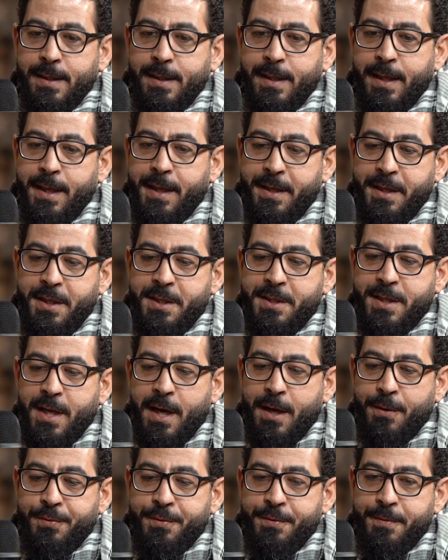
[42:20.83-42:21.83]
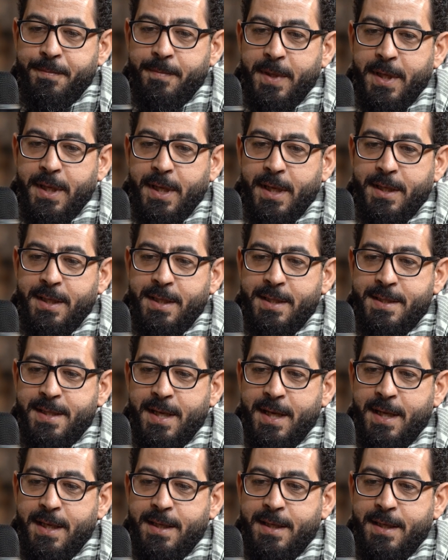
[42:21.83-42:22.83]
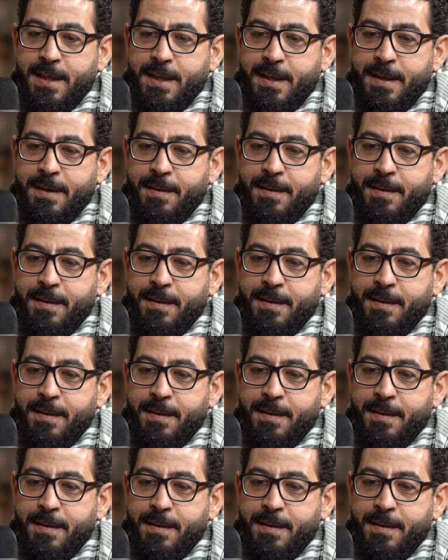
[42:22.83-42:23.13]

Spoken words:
He reached out to me and he said,